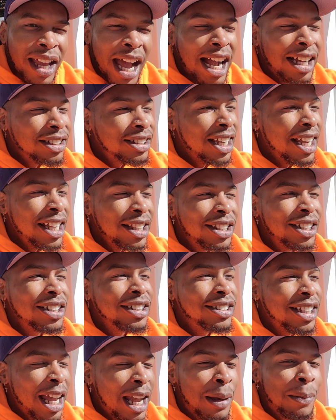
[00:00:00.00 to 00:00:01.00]
At the end of the
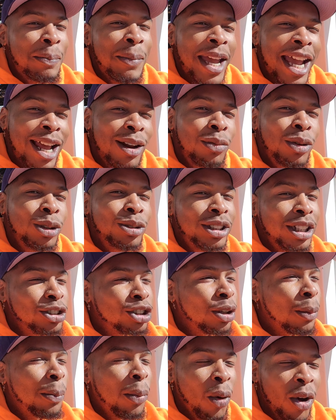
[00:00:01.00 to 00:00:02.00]
day, man will
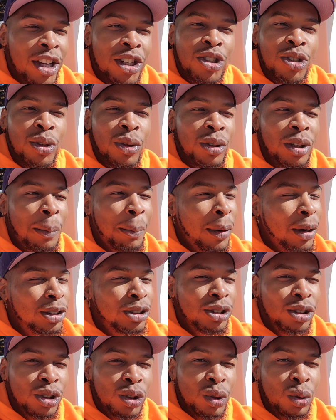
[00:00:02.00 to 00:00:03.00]
disappoint you. The
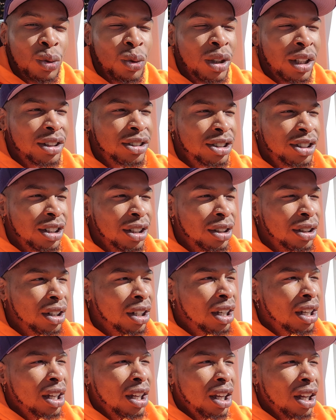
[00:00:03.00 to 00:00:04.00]
person you consider
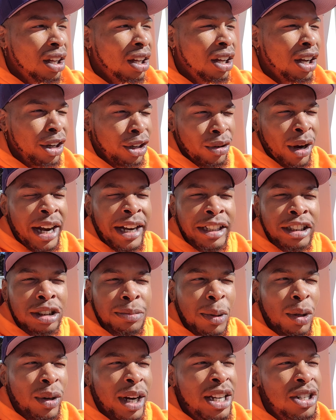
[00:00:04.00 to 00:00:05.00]
a great
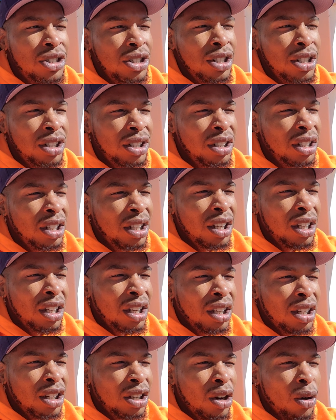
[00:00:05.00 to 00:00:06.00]
inspiration,
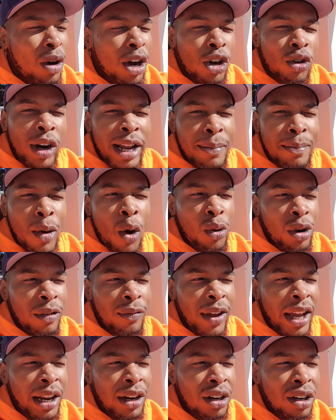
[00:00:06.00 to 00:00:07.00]
you know, a great
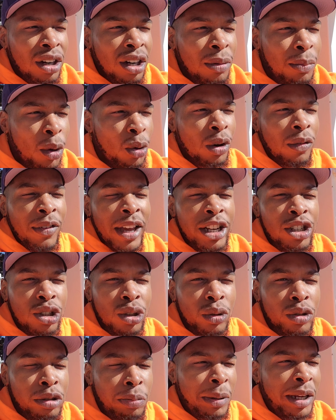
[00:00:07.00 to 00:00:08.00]
motivator,
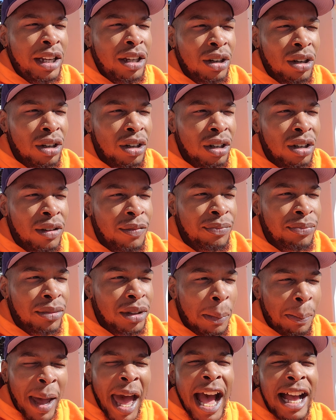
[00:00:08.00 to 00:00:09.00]
motivational speaker,
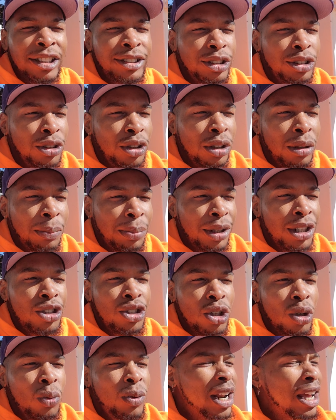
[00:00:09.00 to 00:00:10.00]
pastor,
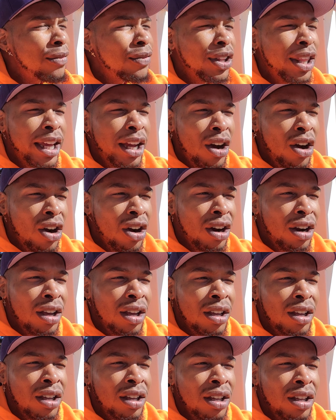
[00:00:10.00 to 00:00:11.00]
preacher, whatever they are,
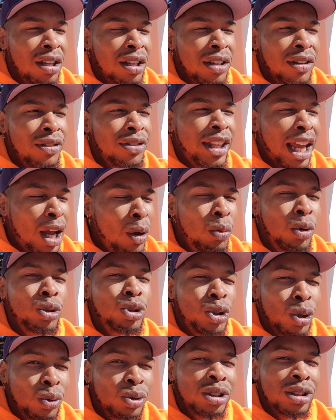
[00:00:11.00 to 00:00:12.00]
they will
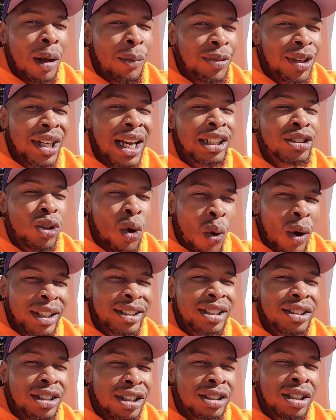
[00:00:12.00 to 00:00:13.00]
do something that's going
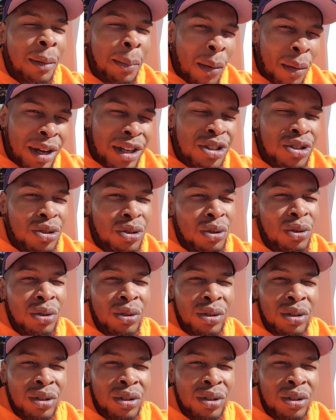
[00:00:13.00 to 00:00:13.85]
to disappoint you.